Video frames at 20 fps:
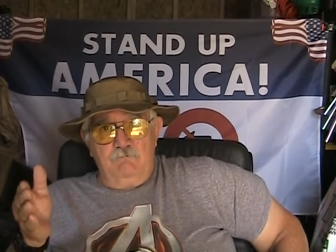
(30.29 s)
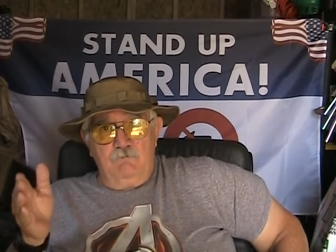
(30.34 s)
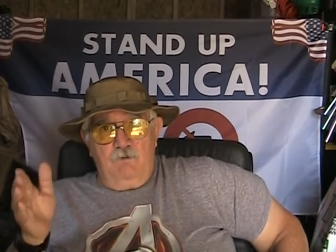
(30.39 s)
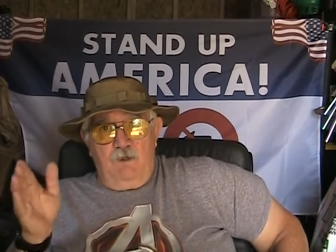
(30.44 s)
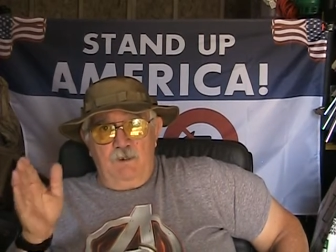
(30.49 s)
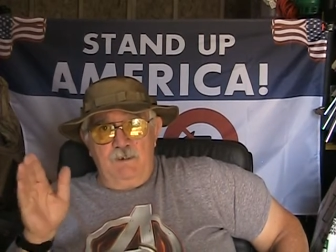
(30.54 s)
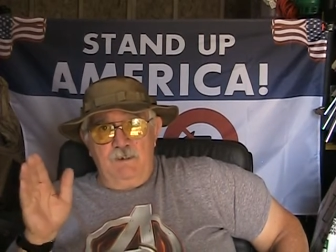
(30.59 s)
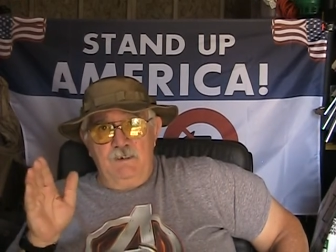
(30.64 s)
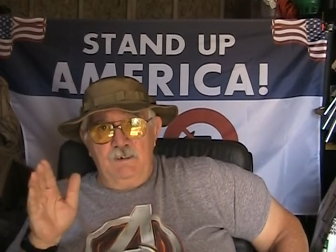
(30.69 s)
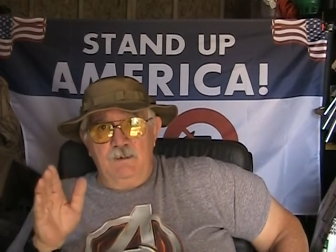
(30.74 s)
So
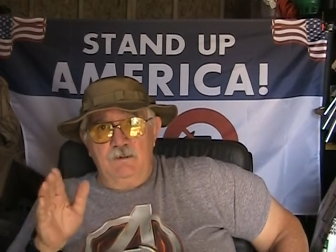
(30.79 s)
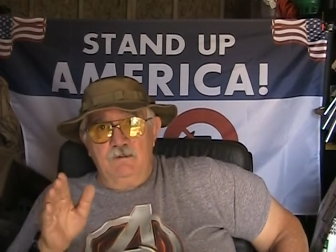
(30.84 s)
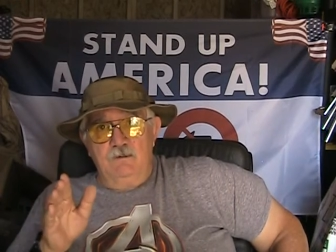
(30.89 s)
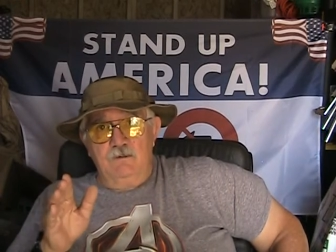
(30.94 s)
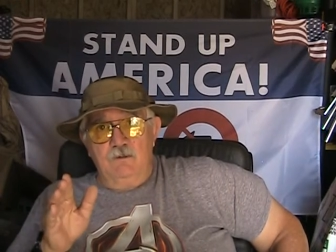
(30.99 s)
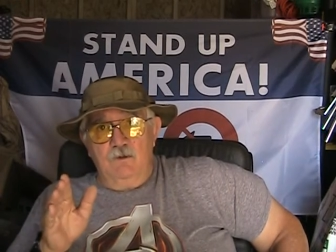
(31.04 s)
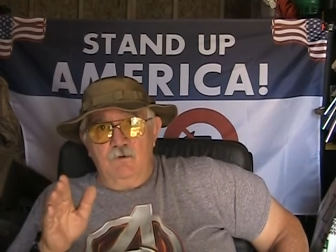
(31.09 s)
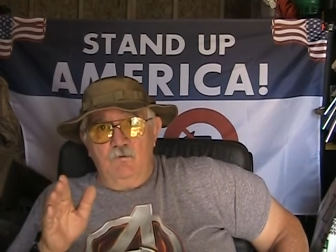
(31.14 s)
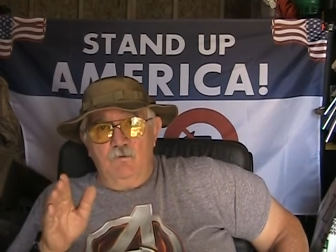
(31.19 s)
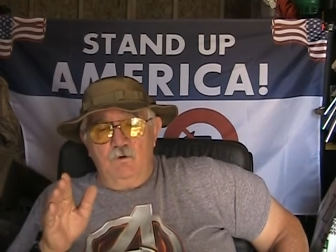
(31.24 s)
I need
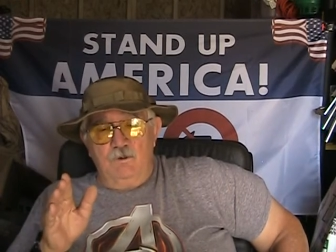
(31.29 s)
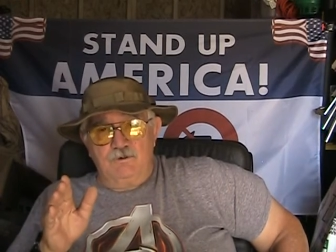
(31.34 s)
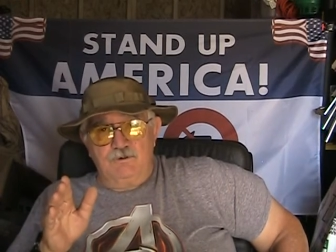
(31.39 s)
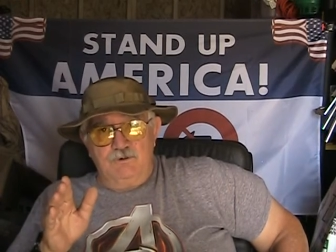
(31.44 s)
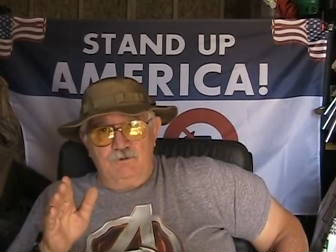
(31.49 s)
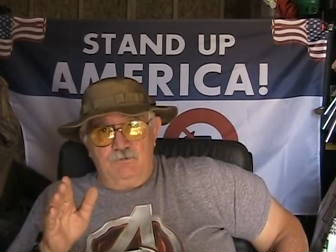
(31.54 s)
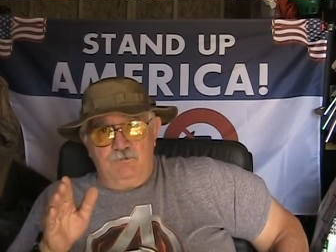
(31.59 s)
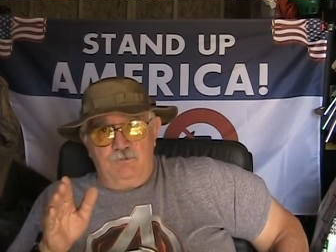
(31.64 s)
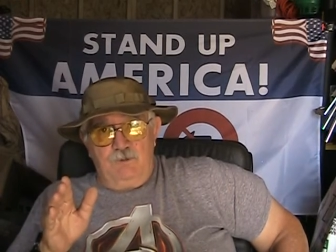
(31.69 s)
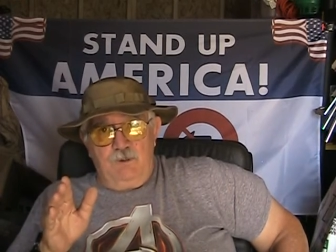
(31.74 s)
to know
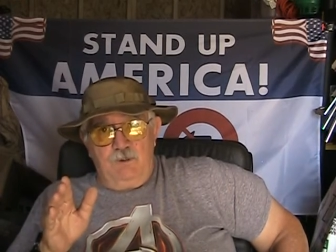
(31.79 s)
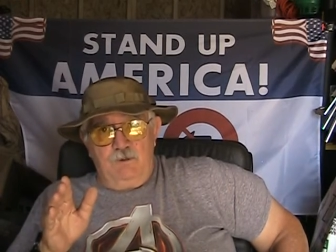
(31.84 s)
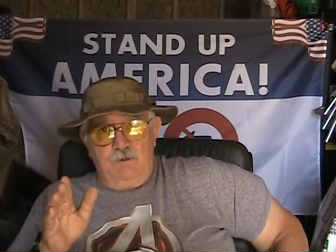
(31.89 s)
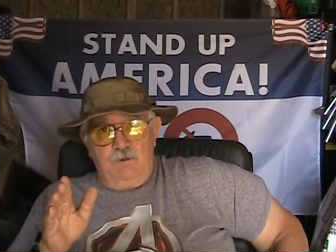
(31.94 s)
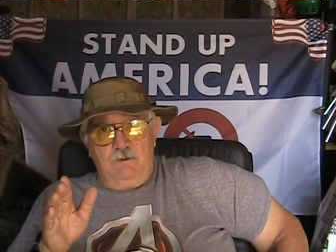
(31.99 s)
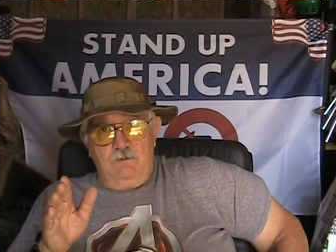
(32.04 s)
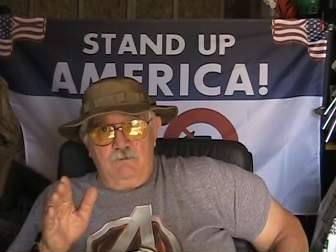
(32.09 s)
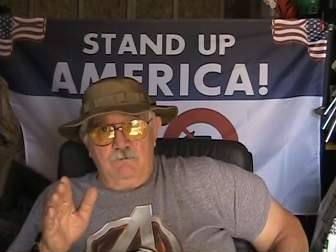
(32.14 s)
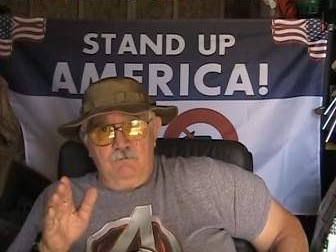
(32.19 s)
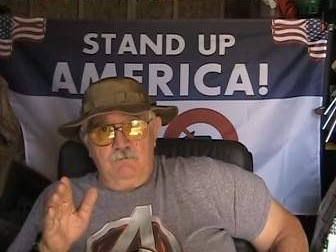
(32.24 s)
what you're
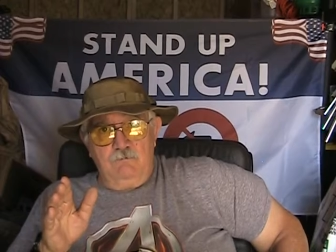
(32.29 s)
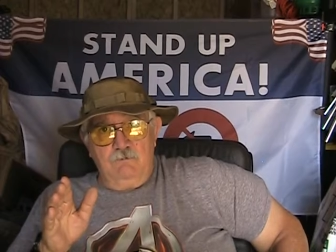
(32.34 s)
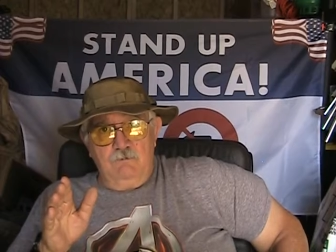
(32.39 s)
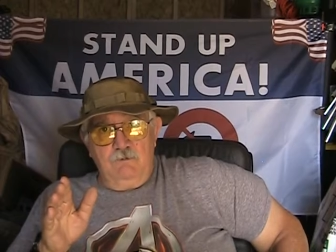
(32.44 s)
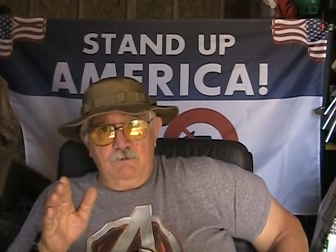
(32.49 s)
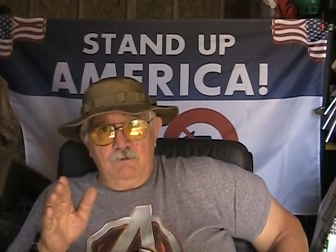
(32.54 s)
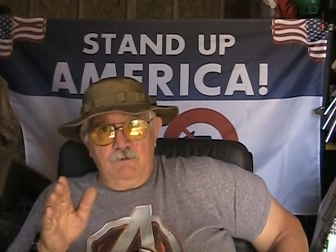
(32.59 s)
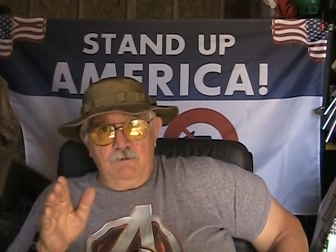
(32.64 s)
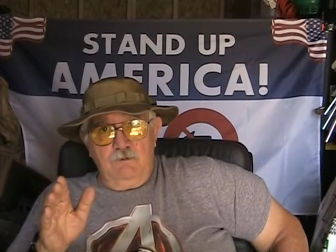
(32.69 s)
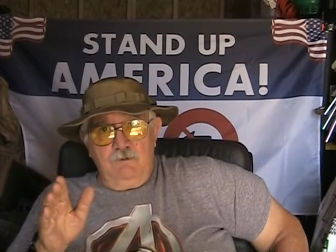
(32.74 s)
thinking.
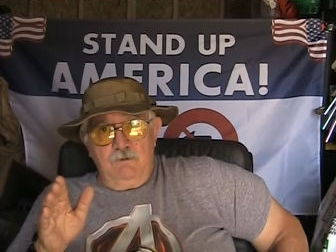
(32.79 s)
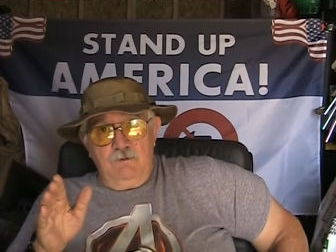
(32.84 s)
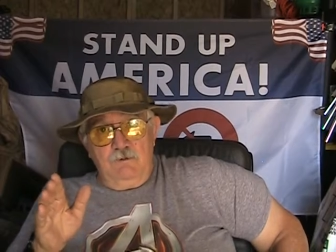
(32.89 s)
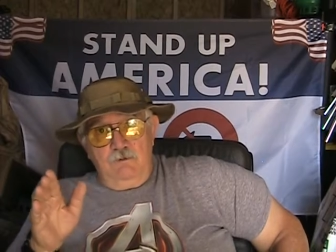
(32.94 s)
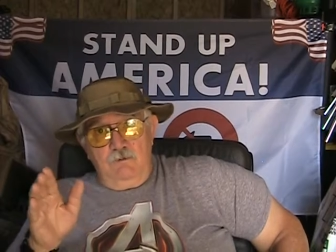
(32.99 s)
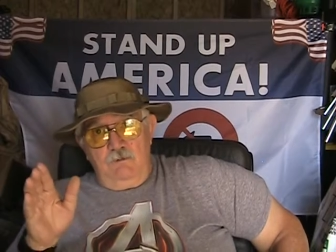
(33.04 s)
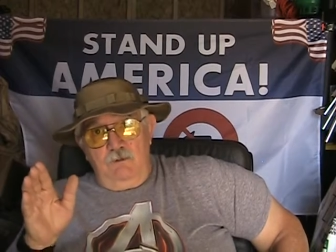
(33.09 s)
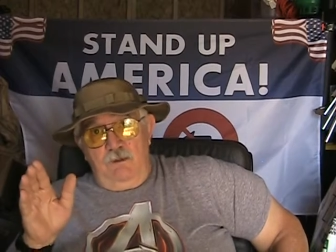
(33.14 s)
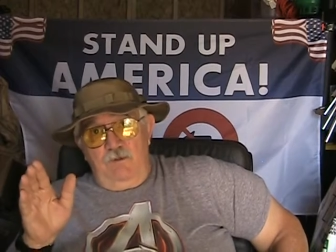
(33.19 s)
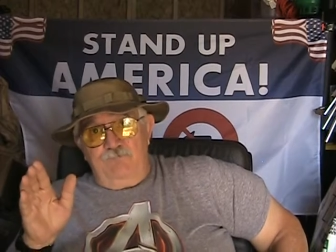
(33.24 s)

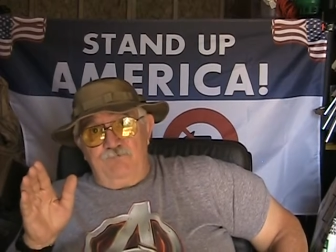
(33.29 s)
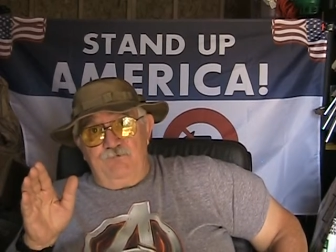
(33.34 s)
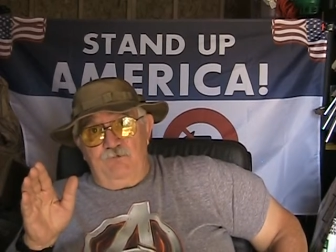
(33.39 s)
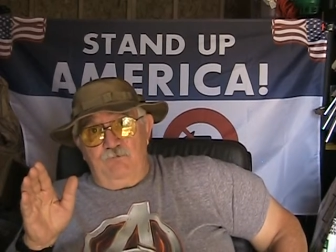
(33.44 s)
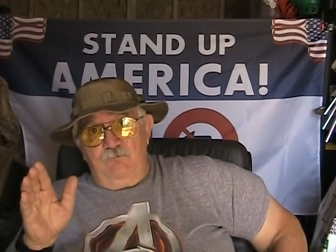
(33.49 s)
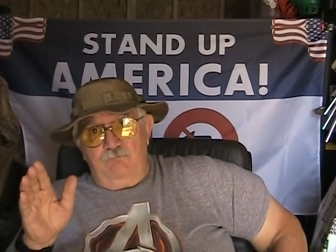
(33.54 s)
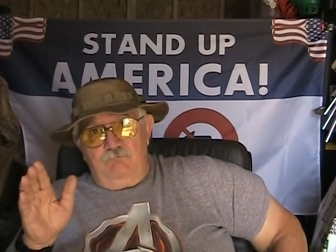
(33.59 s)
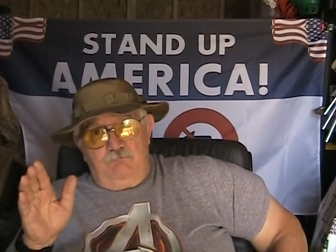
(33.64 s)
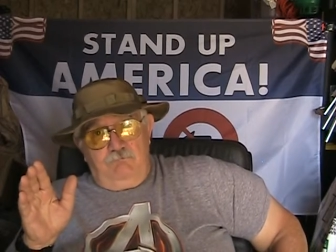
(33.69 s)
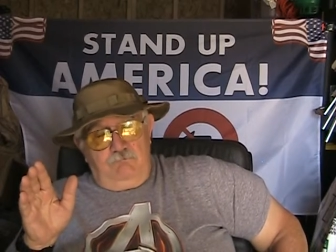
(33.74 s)
You'll
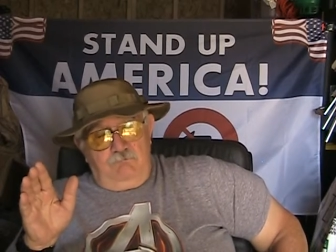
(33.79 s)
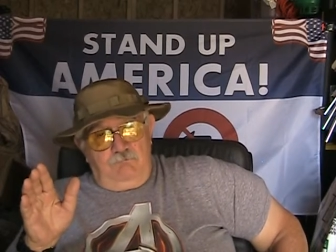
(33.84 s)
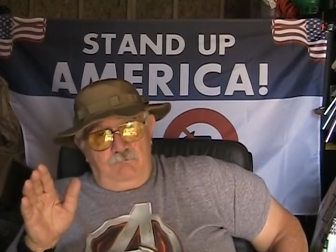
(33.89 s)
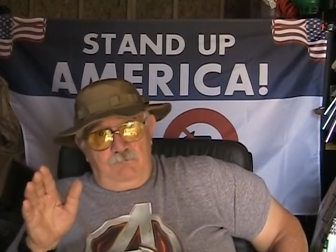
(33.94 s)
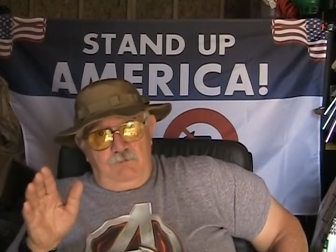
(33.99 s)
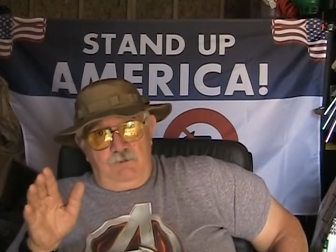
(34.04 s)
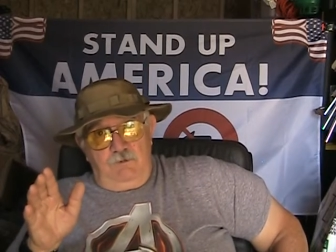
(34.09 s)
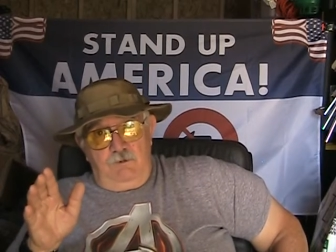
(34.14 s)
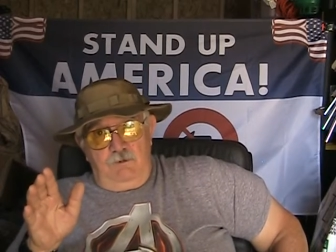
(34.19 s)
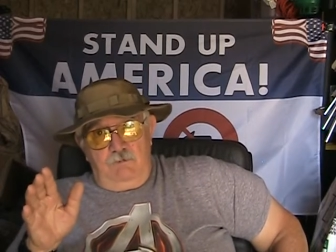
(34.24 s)
also,
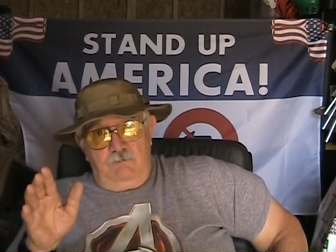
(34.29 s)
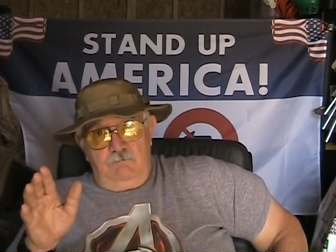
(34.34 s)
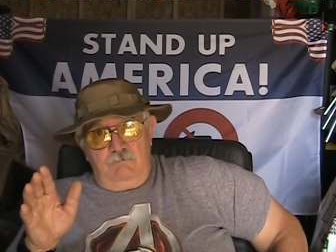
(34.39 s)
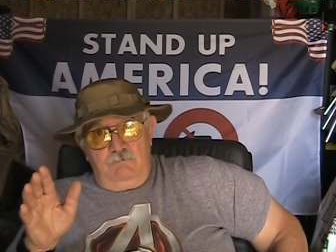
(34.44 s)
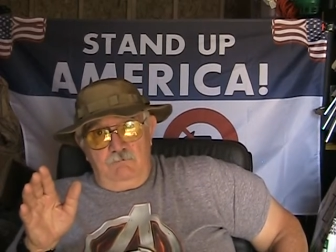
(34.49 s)
you know,